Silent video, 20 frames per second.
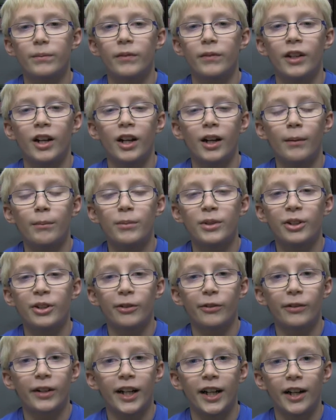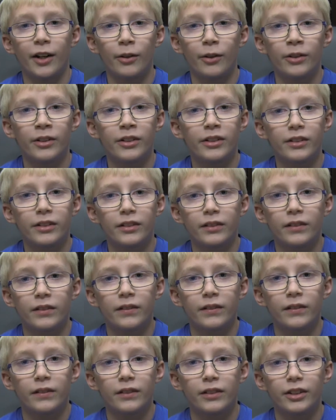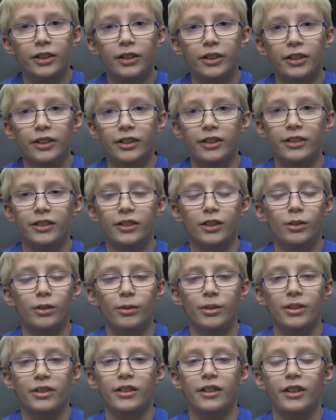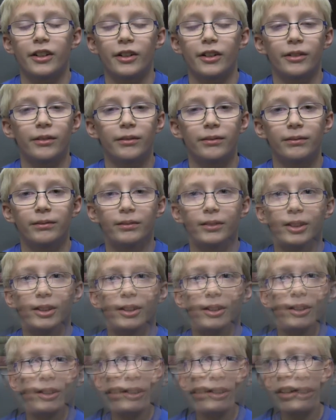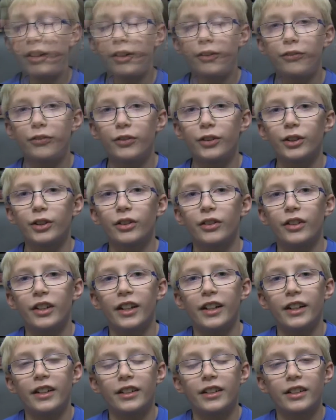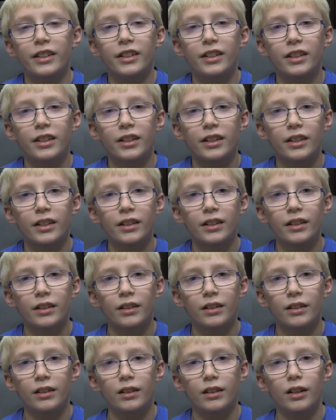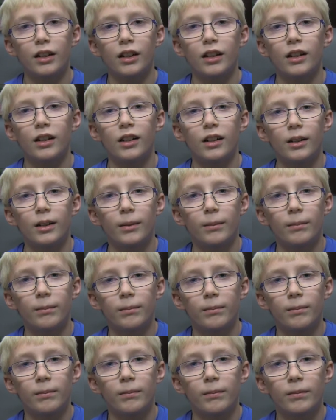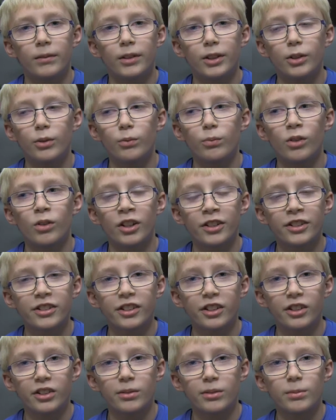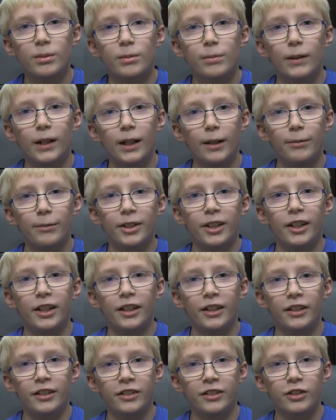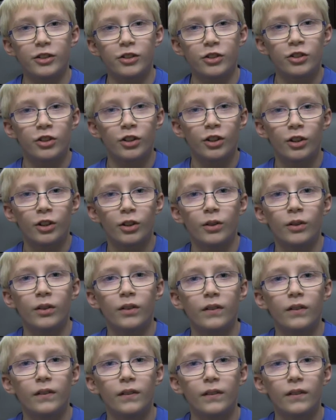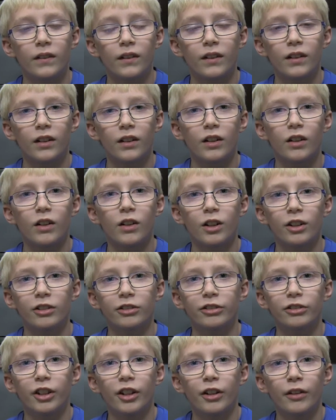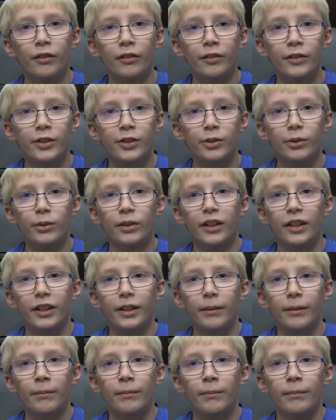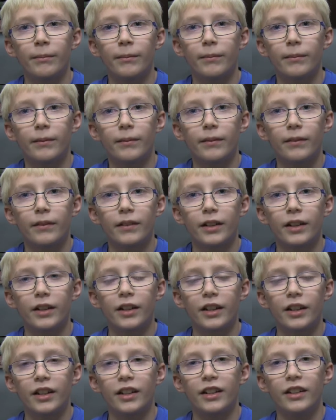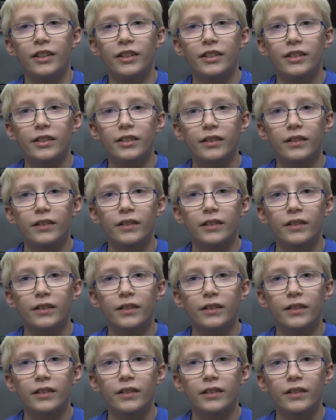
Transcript: not be around, he is always there. I feel that he um, he wants us to be baptized to show our love to him and